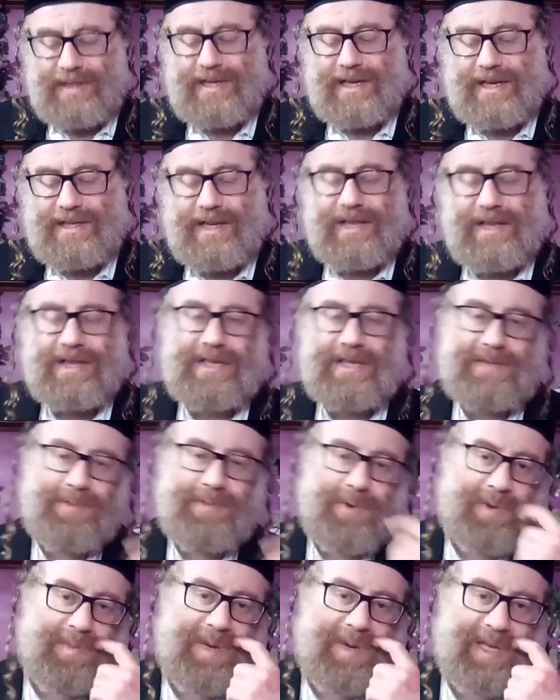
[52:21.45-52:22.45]
it's actually in this
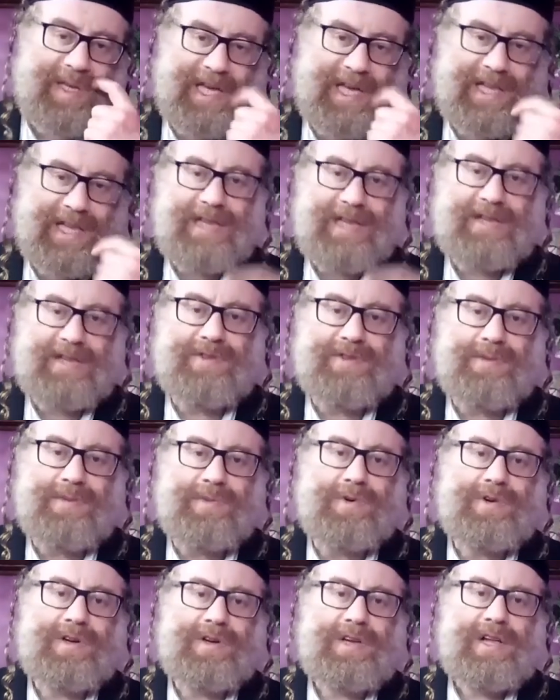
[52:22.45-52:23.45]
book, but end of the
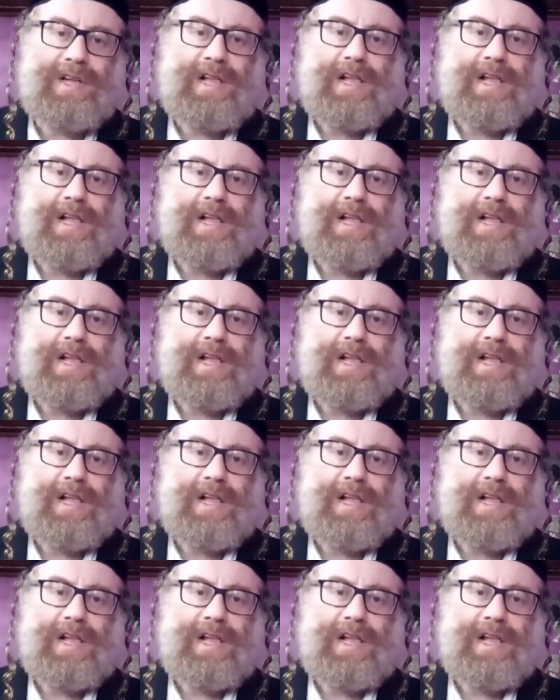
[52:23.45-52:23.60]
book.